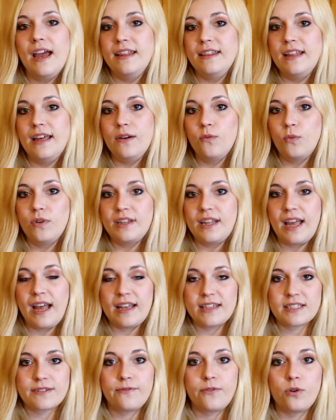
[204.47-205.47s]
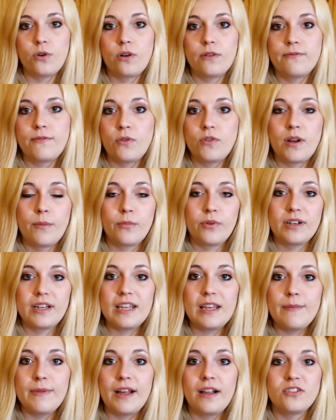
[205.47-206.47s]
And then when they ask for phone number and
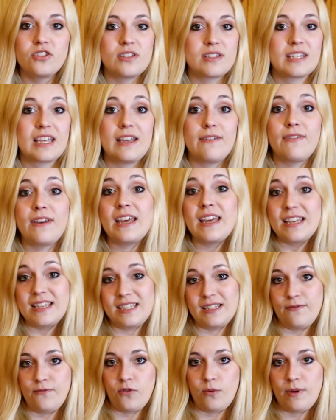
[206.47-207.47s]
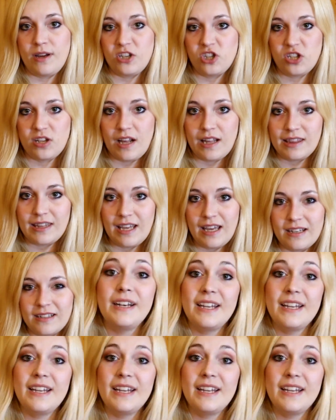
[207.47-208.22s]
email, just give his information at the end.